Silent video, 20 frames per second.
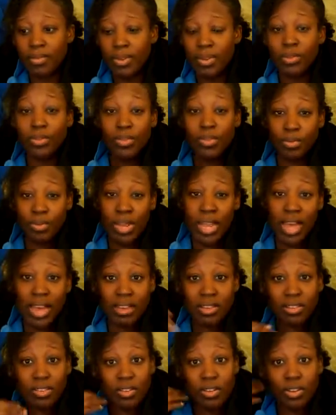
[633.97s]
use
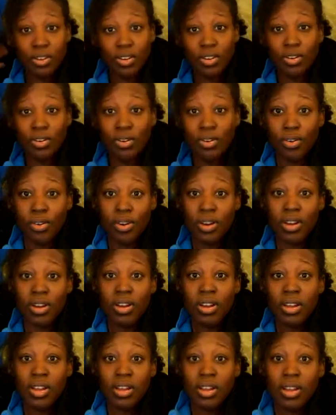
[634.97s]
relaxer,
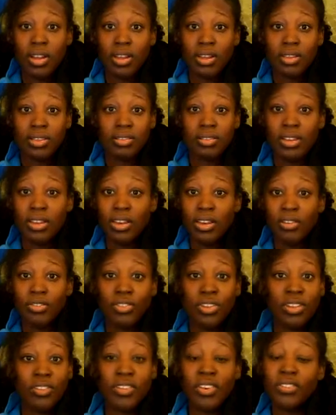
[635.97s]
or
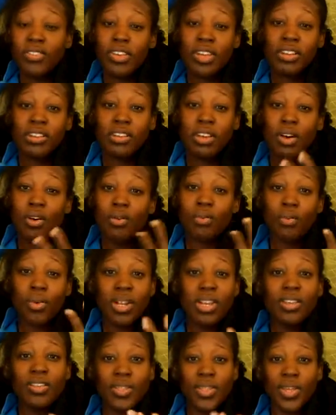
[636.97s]
even if you don't,
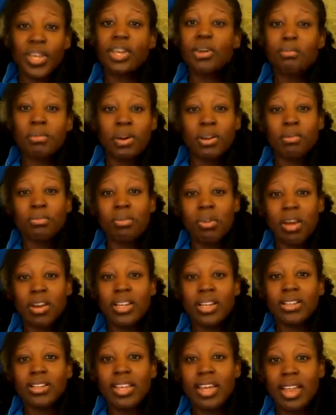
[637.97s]
what do you think about a
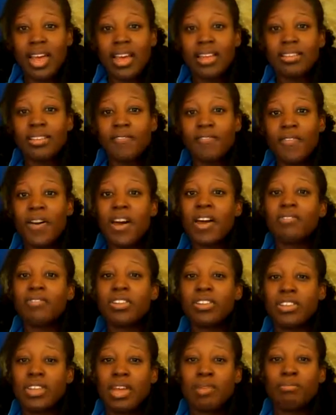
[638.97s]
product that has a 5
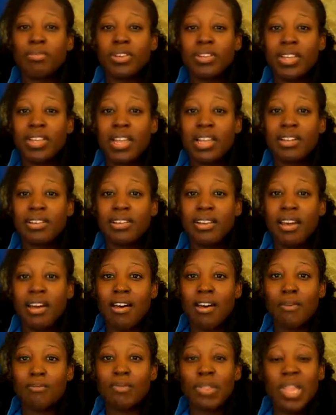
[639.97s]
to 10%
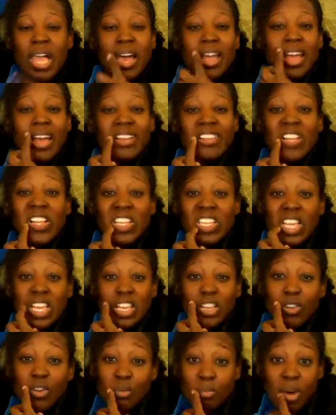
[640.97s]
lye excess
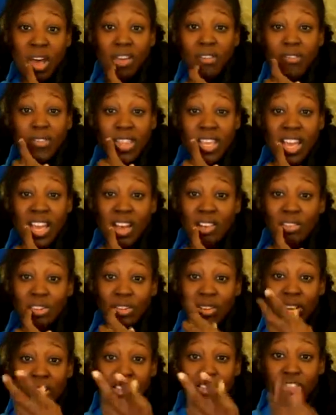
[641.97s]
that you can buy over the
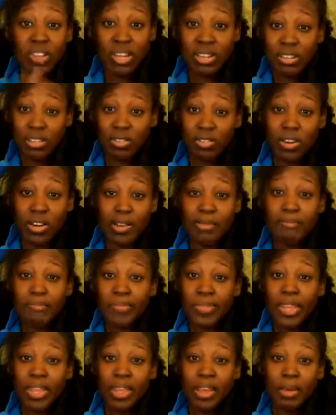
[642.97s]
counter at a drugstore?
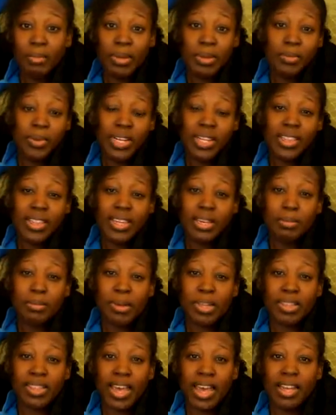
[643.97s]
I mean, what do you think
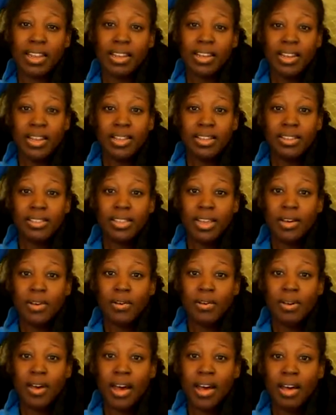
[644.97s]
about that?
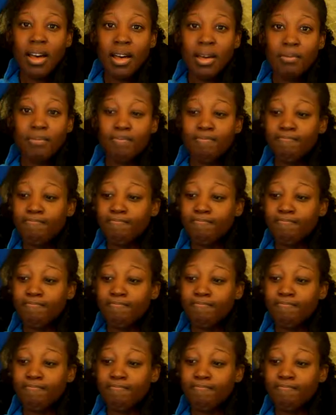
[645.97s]
So, I